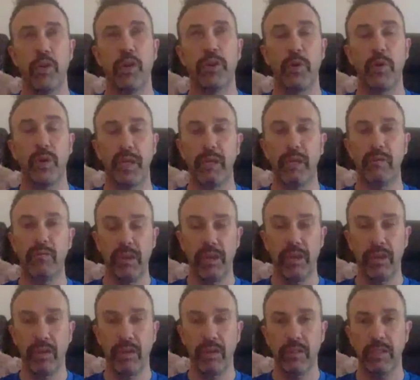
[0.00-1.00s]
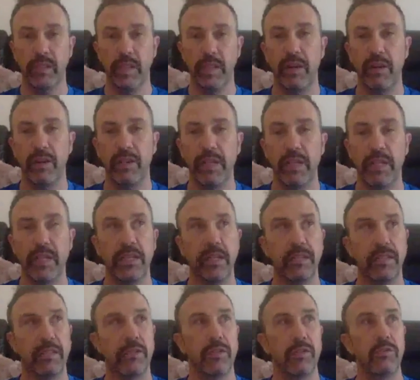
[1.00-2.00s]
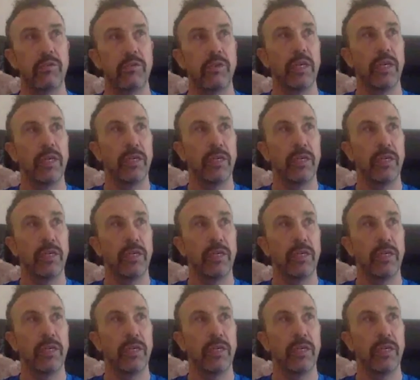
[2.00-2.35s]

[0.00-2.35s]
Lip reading: I quickly realised that I needed to